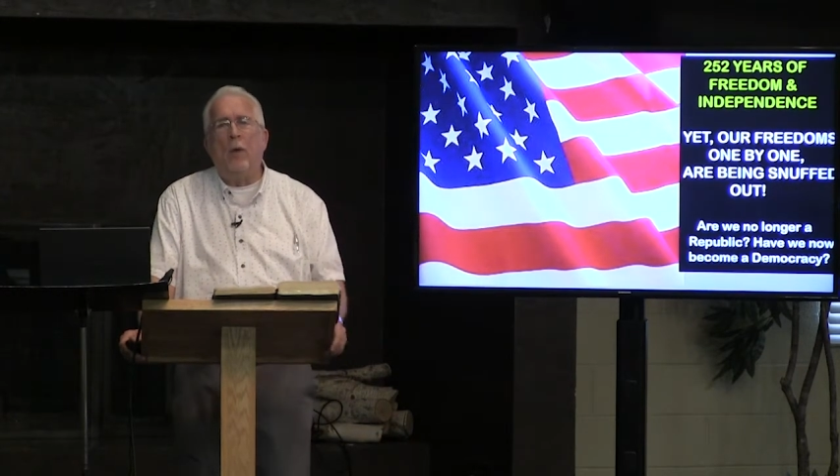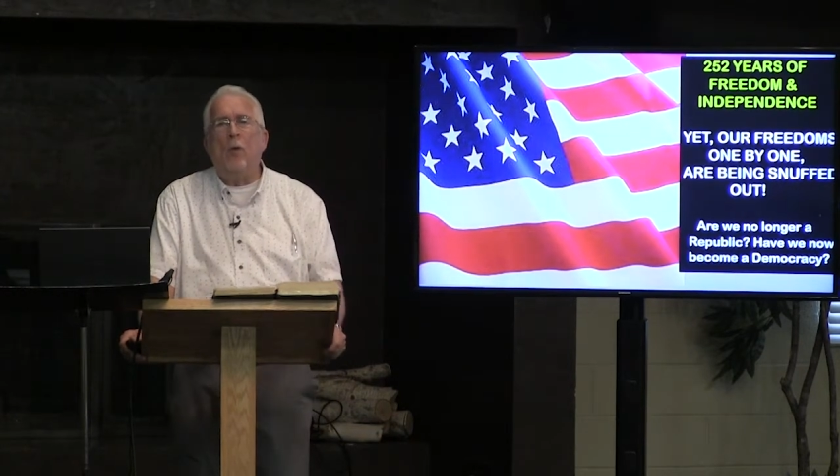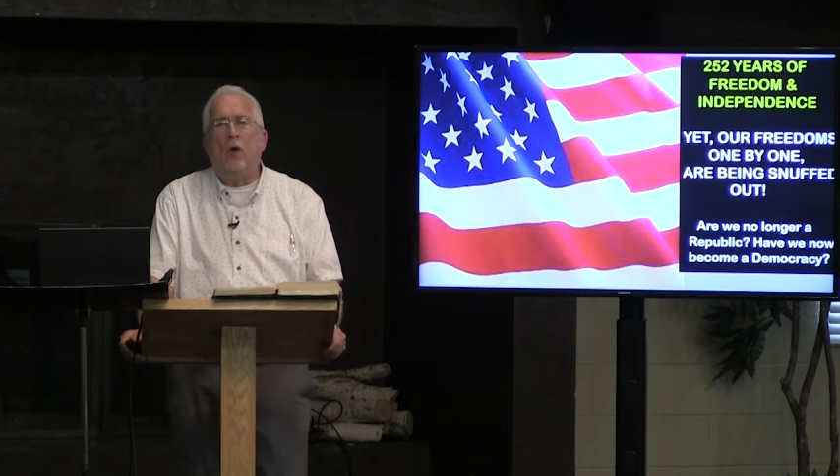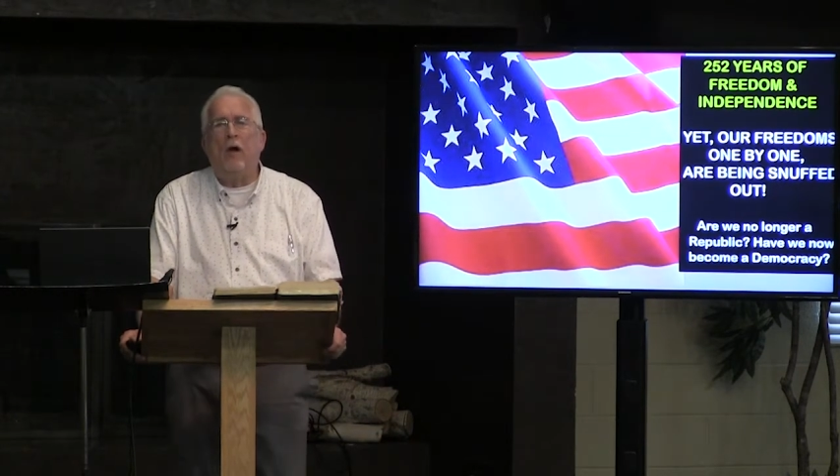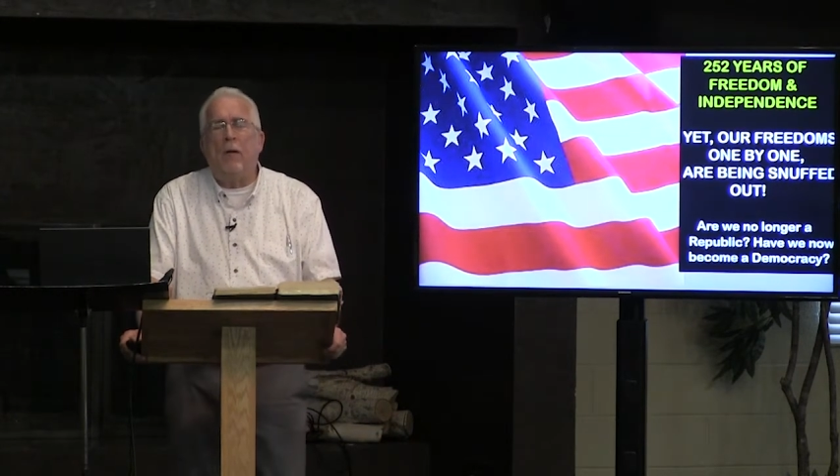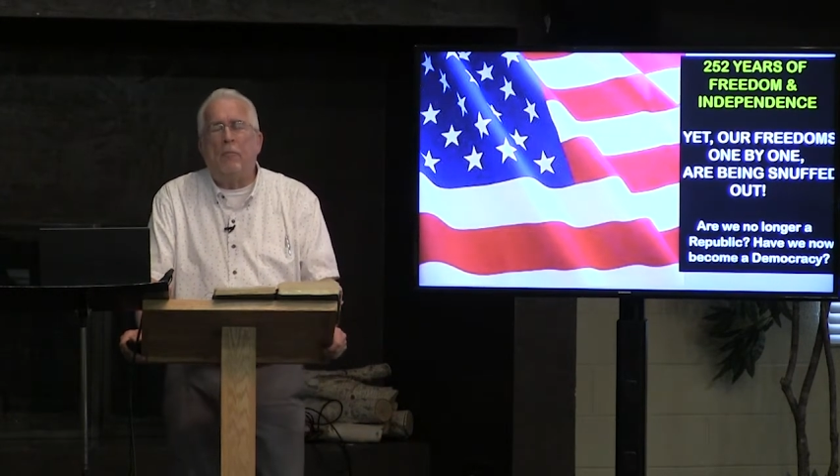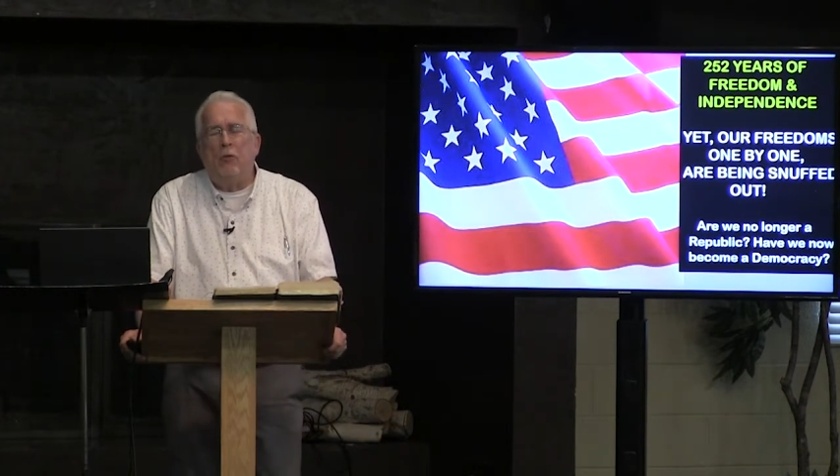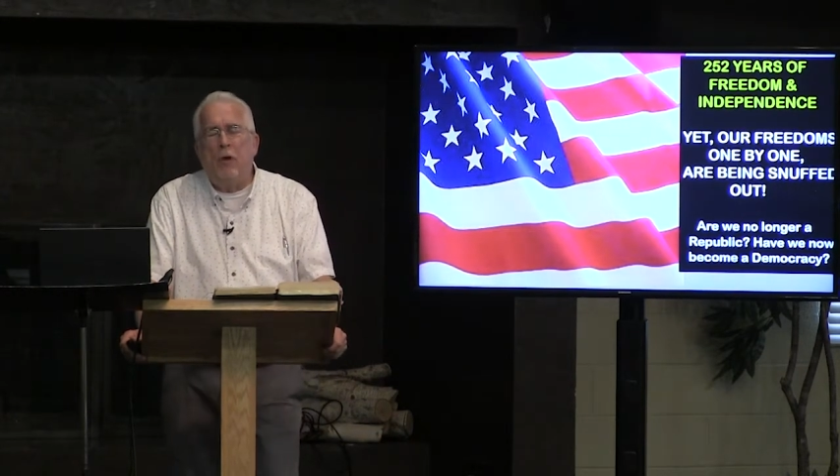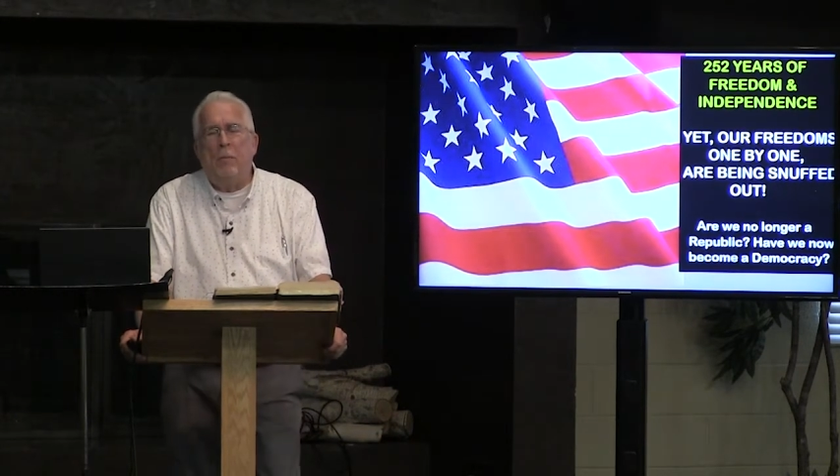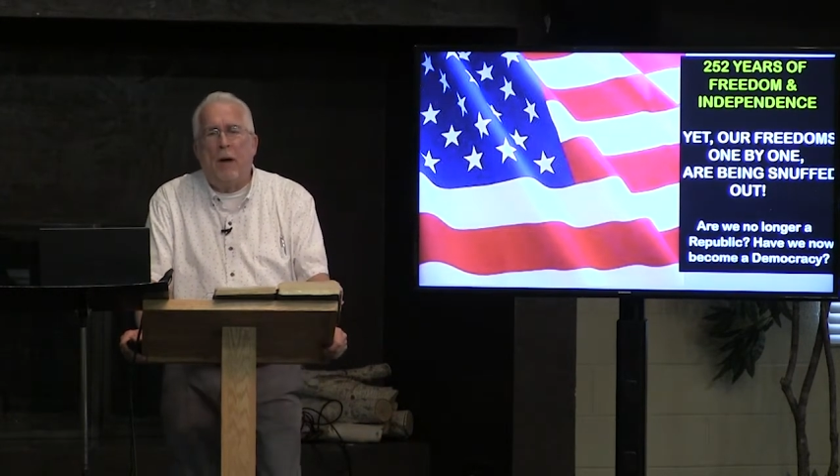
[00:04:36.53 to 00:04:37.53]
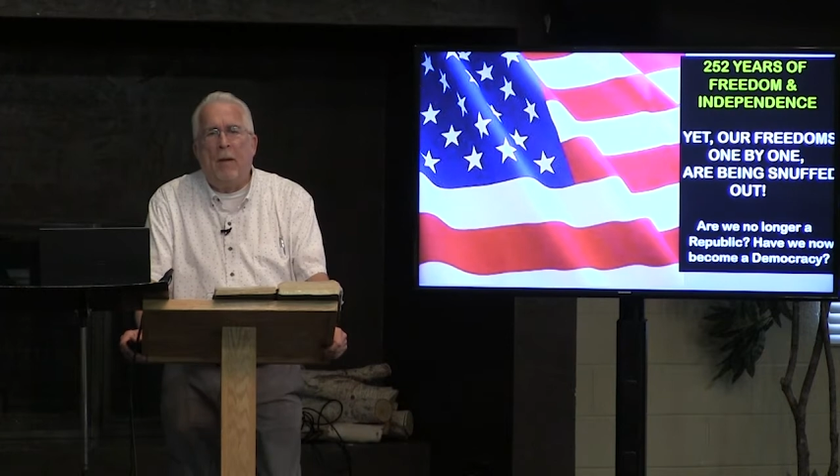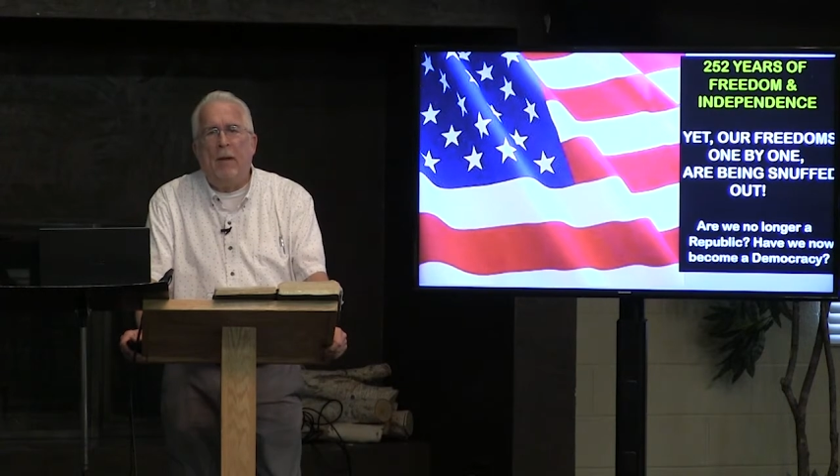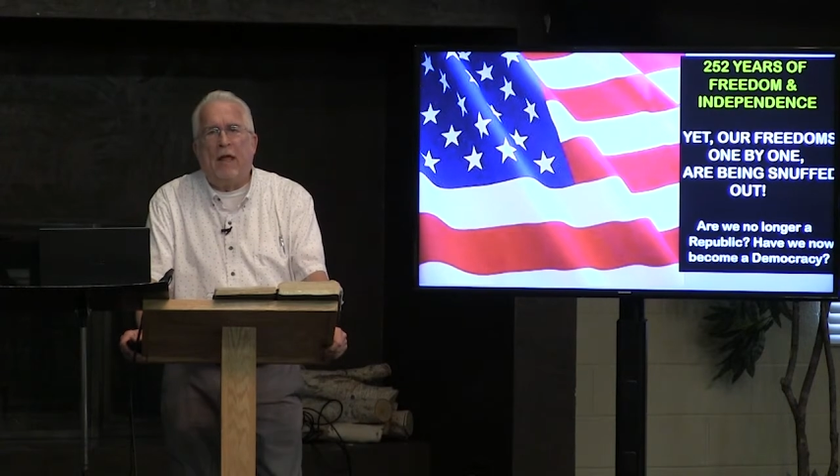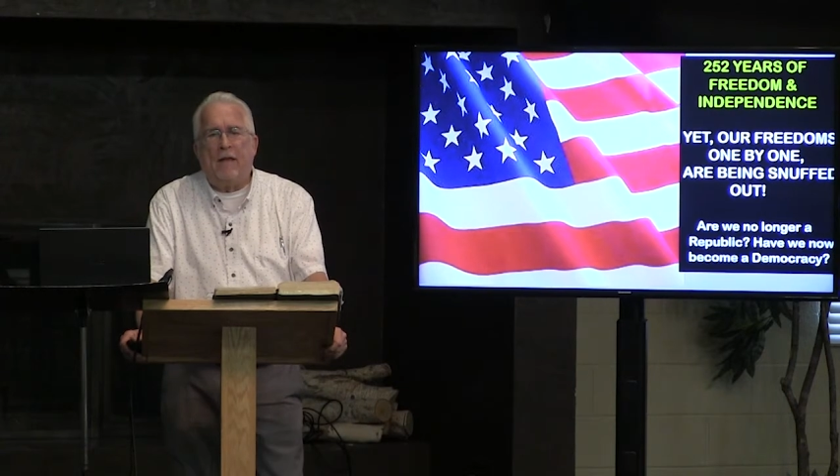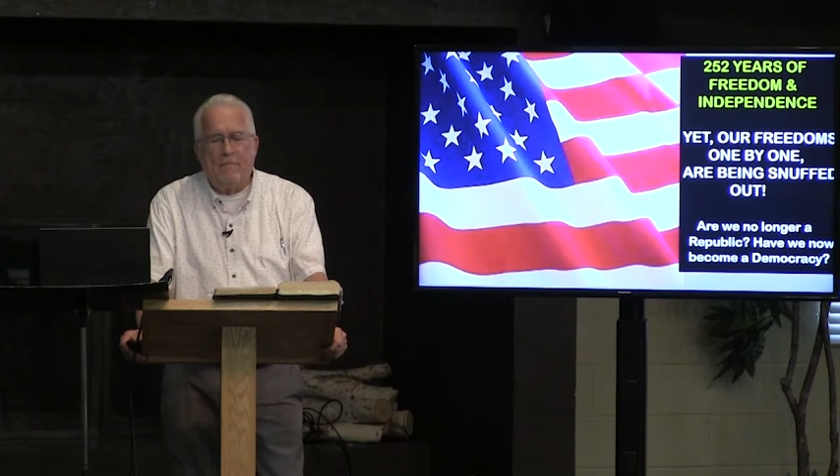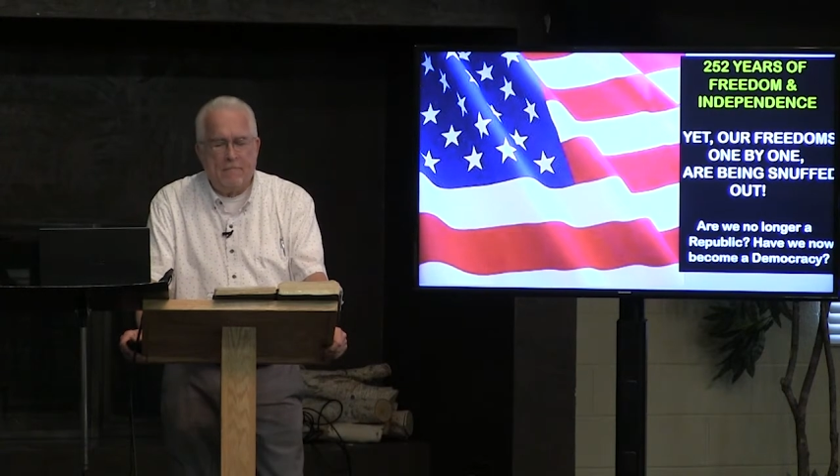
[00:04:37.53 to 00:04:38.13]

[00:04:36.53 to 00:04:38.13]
we were a republic,